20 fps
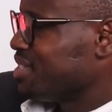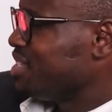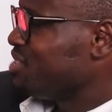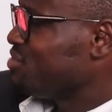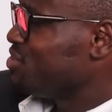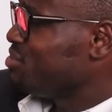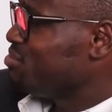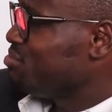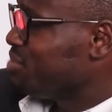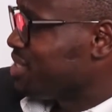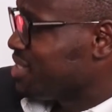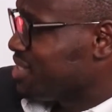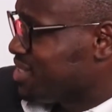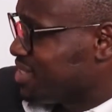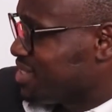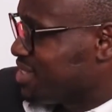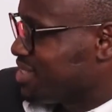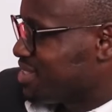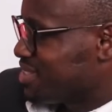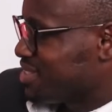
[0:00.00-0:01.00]
If we miss
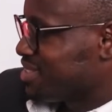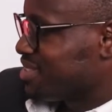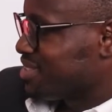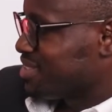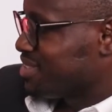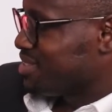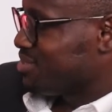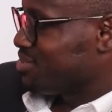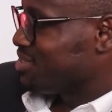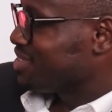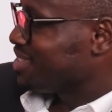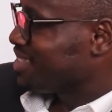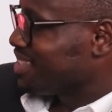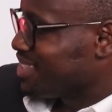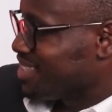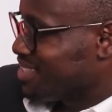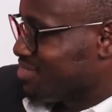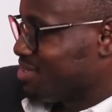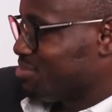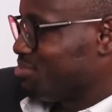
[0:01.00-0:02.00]
it, then we shall
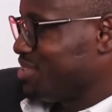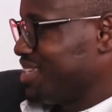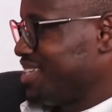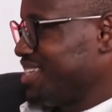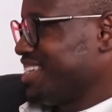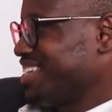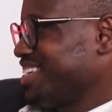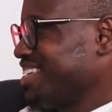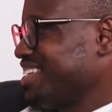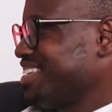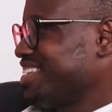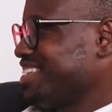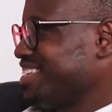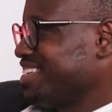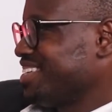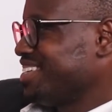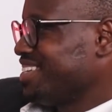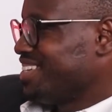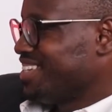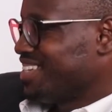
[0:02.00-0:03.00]
never be here again.
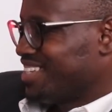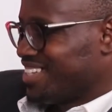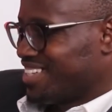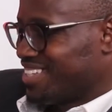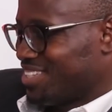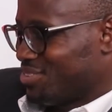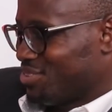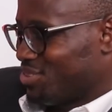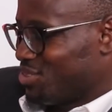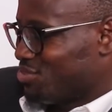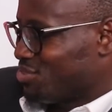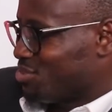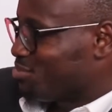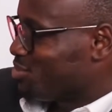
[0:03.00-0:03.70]
And the window of